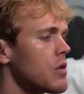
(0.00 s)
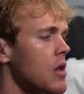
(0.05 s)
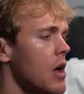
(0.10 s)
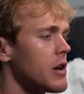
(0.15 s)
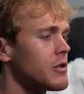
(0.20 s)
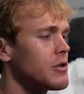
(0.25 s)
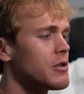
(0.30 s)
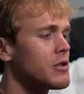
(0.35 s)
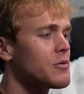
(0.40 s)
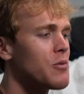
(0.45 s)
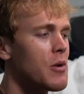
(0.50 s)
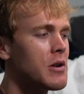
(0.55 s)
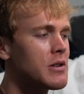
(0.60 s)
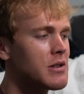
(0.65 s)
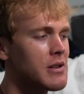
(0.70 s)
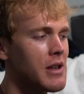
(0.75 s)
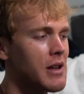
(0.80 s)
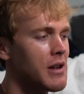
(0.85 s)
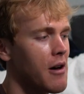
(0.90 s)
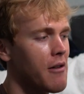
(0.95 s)
I just
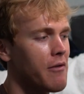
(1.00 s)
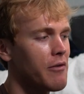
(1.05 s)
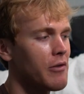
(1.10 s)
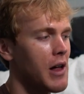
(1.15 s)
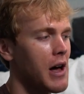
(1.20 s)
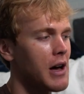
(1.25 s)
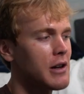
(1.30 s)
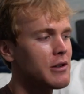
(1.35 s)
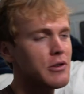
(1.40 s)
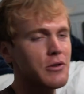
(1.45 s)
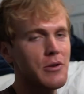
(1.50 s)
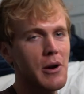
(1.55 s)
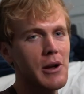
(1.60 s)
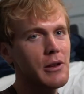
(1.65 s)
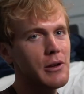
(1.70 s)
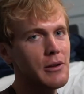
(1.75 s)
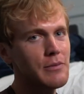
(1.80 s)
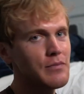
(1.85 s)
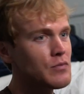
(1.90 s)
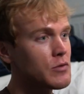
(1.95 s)
watched like a Flash
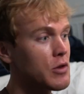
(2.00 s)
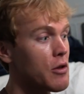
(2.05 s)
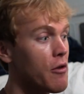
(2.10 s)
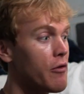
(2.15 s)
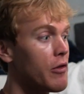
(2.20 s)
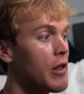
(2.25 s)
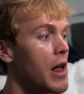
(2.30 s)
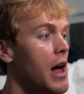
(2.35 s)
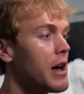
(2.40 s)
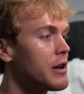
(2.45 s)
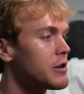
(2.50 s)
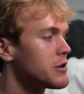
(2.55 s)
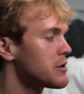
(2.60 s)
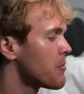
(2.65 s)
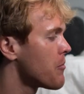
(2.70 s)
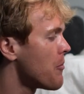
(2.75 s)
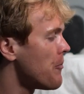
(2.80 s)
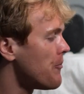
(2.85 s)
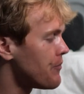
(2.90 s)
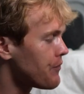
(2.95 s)
trailer, The Flash,
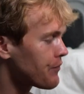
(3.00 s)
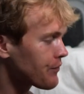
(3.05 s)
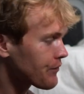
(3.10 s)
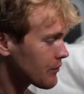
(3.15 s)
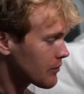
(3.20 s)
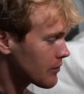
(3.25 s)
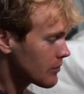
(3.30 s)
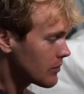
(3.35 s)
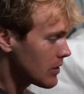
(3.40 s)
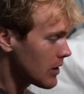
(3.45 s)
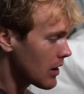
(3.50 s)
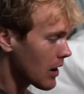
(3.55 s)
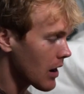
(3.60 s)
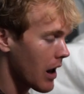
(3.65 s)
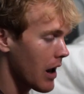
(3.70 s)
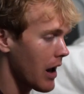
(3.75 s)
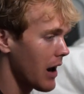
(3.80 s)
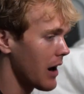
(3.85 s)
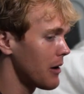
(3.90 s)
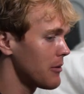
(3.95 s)

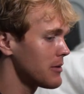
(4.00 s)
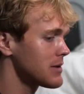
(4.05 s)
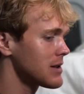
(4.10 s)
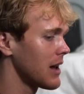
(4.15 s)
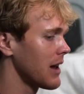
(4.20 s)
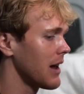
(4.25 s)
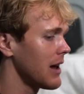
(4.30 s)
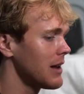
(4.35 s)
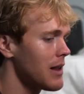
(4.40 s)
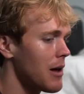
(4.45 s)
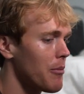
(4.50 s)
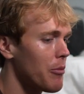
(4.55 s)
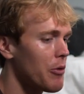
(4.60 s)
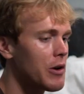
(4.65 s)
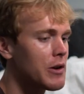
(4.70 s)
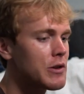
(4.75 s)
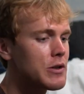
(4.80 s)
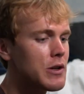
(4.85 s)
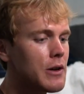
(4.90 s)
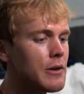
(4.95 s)
and I was like, "Ain't that
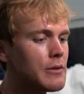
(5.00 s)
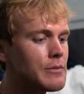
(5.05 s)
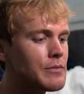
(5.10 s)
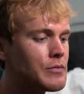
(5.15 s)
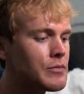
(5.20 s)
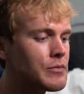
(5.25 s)
boy in jail?"